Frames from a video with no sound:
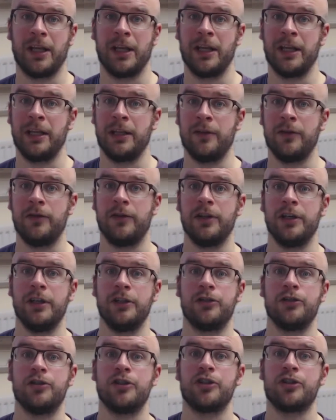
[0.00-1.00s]
in
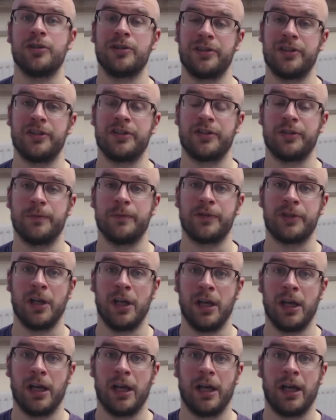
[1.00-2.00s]
the judicial systems
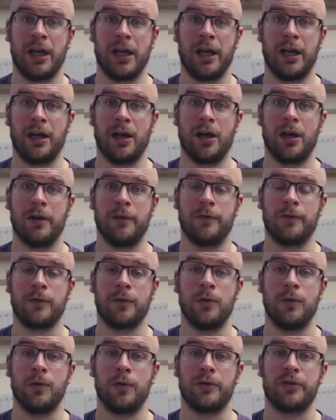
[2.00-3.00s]

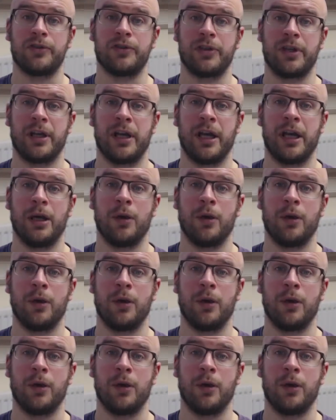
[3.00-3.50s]
of courts,